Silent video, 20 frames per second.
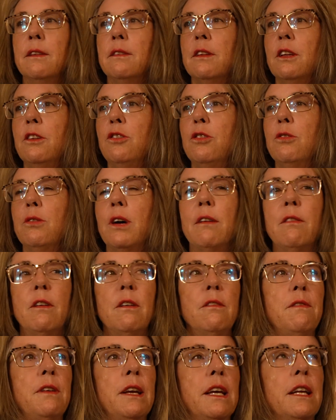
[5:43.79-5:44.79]
They do have
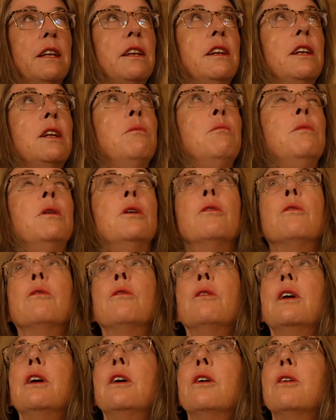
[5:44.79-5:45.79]
a vanity
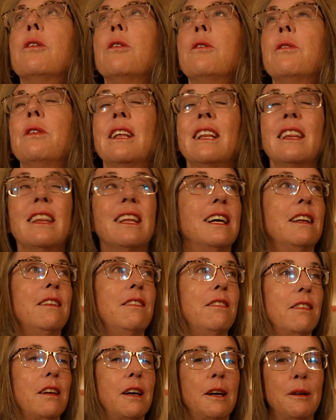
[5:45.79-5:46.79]
mirror here that
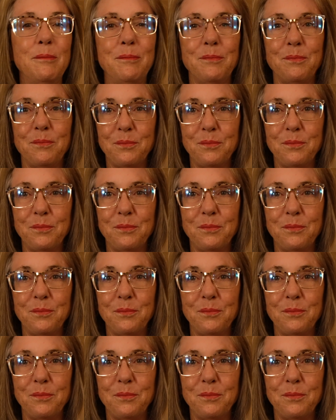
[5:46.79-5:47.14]
lights up,